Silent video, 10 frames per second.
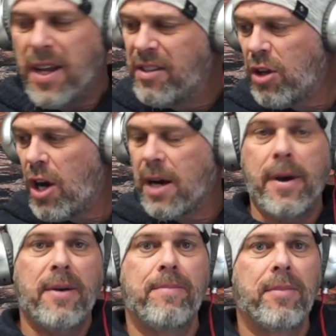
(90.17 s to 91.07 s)
Let's talk
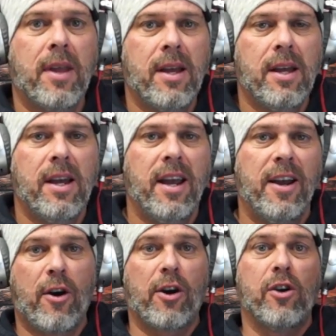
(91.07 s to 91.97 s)
about
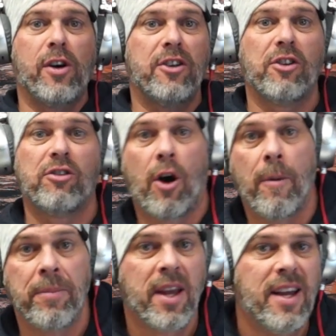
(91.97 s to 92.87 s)
an article I just
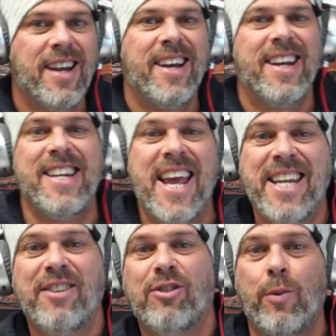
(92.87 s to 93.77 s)
saw.
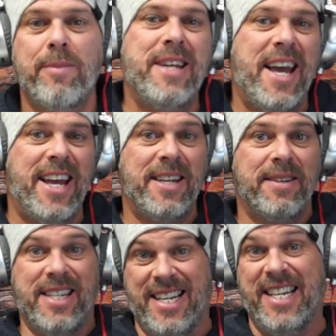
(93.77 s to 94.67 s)
Naked Swim
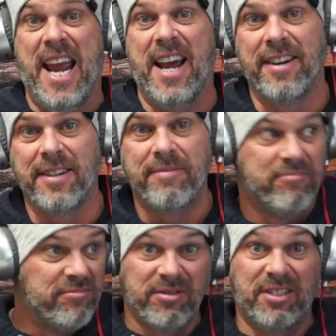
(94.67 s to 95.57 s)
Day in Canada.
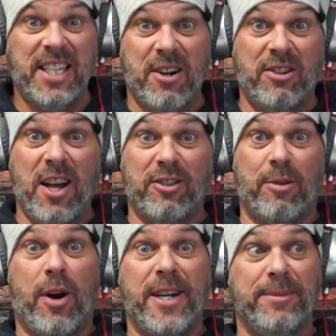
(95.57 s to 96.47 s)
Sounds
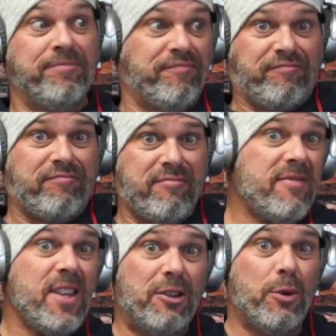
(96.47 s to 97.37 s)
awesome, right?
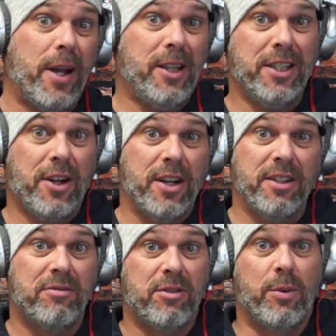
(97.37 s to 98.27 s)
So I clicked on
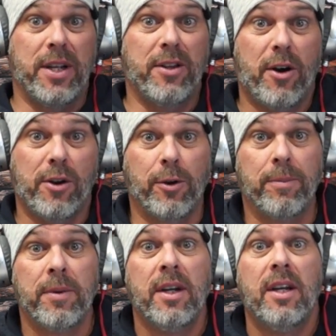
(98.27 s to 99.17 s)
it to read the article.